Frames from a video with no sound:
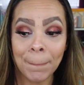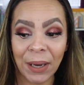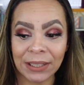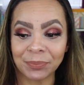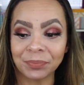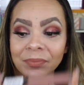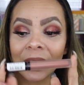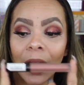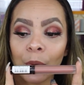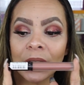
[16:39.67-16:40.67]
But
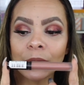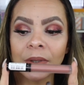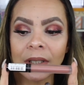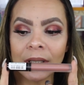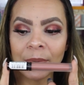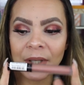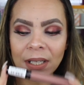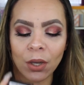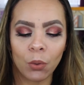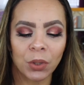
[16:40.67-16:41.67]
I went in with the
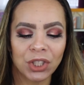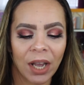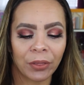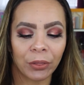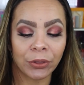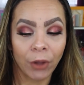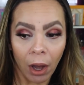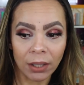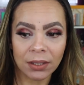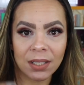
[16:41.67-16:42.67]
lipstick, which I
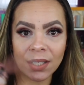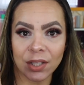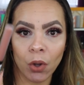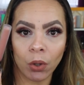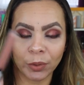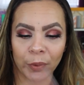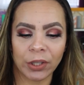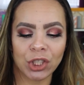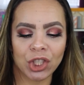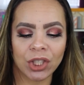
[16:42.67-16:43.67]
thought, this is called
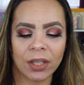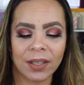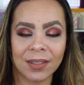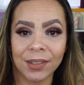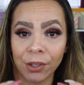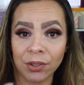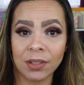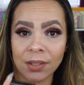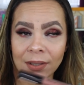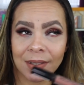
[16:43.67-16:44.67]
Brunch. This
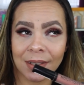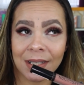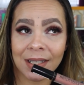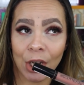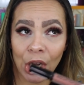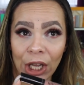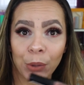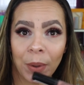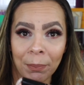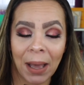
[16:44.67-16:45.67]
is their
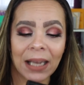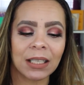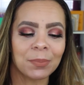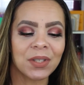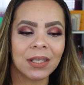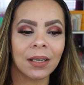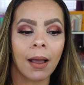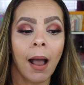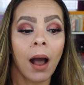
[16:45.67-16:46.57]
liquid matte lipstick.